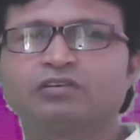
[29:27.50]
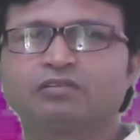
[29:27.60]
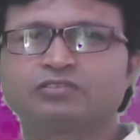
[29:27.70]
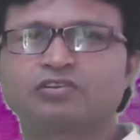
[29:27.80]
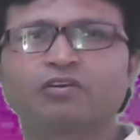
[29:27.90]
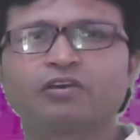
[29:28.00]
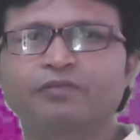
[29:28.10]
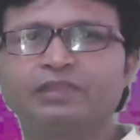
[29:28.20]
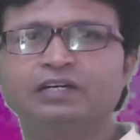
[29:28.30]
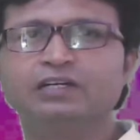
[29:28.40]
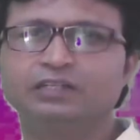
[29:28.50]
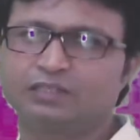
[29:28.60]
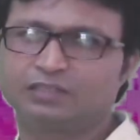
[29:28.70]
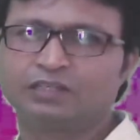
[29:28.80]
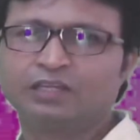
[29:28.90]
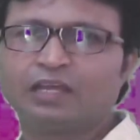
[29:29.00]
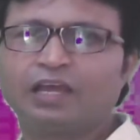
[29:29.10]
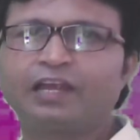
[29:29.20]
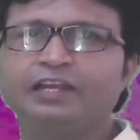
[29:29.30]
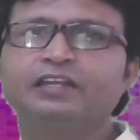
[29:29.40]
stronger with the earth,
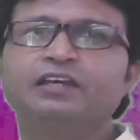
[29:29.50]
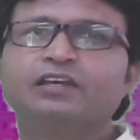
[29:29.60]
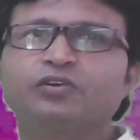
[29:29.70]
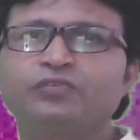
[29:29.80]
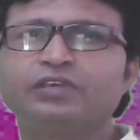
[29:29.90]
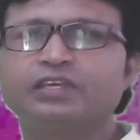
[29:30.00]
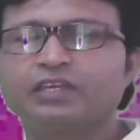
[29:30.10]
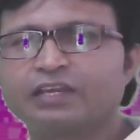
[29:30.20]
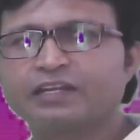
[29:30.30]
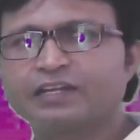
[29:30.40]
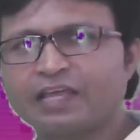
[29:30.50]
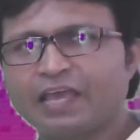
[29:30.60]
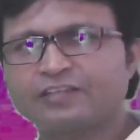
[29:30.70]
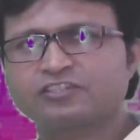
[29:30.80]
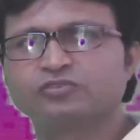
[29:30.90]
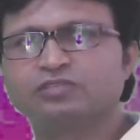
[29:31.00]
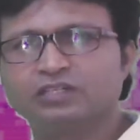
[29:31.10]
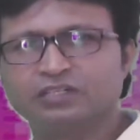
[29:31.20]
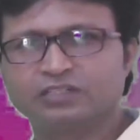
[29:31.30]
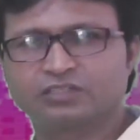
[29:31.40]
and we get attached to the
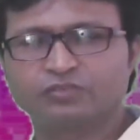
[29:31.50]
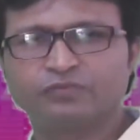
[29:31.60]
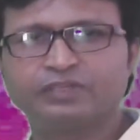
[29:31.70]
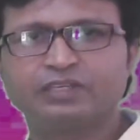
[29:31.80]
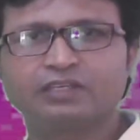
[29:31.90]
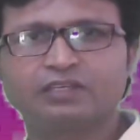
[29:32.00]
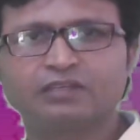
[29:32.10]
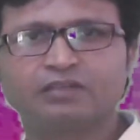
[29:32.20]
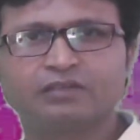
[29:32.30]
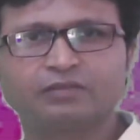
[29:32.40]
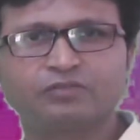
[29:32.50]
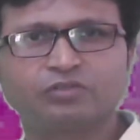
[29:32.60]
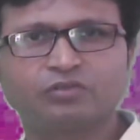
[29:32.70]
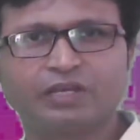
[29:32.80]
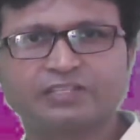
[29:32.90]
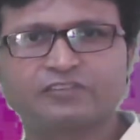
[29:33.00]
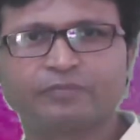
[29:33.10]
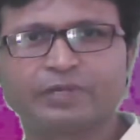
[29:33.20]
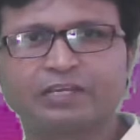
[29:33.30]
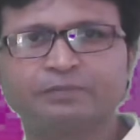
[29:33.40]
earth. We as
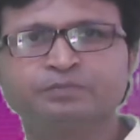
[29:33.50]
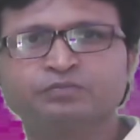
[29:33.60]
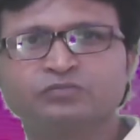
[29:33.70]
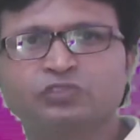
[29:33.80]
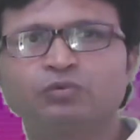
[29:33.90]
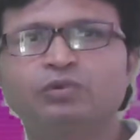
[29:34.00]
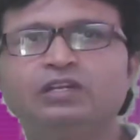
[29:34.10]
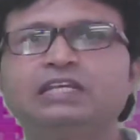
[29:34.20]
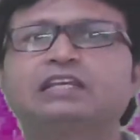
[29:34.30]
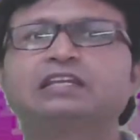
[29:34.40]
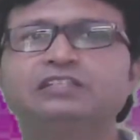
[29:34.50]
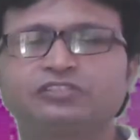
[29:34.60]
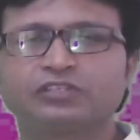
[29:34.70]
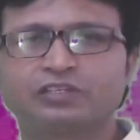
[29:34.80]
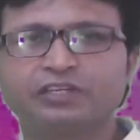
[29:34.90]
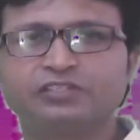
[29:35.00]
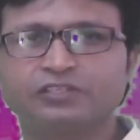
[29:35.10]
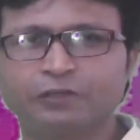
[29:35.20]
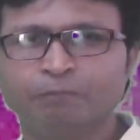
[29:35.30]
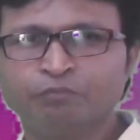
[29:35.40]
if become the worldly
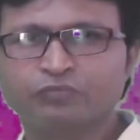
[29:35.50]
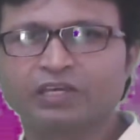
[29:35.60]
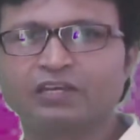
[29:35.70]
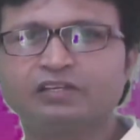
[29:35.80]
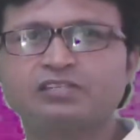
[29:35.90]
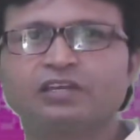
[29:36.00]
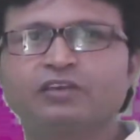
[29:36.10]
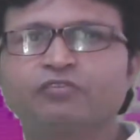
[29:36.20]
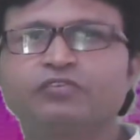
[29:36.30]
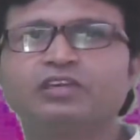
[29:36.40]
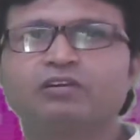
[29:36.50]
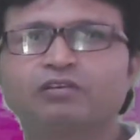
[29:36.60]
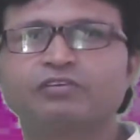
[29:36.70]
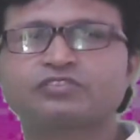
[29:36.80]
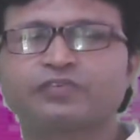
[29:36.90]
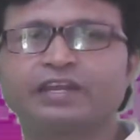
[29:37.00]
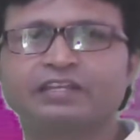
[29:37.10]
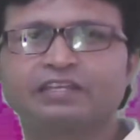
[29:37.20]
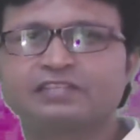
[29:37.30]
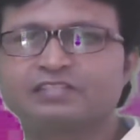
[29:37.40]
creature, because we always
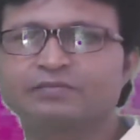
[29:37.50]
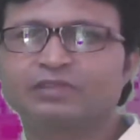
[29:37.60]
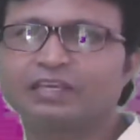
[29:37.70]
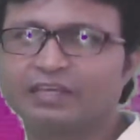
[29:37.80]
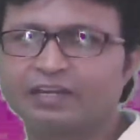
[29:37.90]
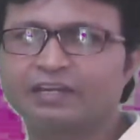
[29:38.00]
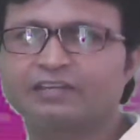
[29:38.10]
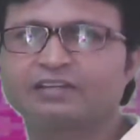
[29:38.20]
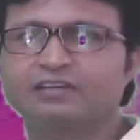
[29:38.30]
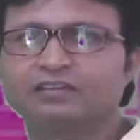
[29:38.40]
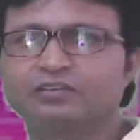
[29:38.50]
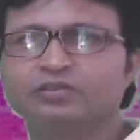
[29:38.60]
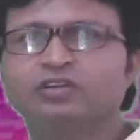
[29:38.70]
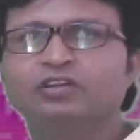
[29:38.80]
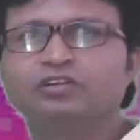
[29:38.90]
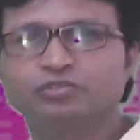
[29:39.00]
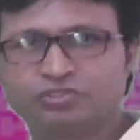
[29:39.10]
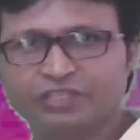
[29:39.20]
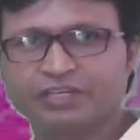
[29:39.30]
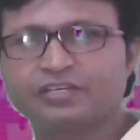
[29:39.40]
find there is something great to
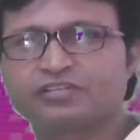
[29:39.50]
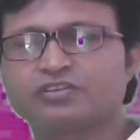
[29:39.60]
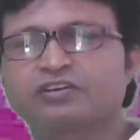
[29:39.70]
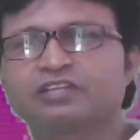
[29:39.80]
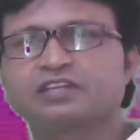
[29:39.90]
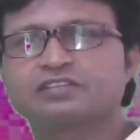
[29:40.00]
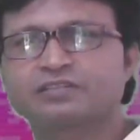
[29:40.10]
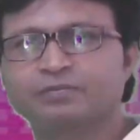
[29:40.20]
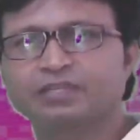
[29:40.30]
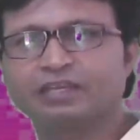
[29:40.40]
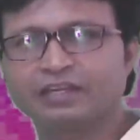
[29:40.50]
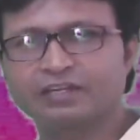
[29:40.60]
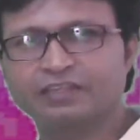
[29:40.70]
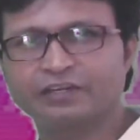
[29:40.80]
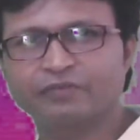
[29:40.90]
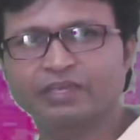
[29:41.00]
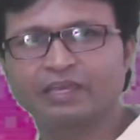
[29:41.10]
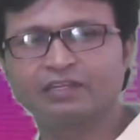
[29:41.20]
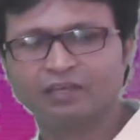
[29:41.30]
cherish, or there is something great that we can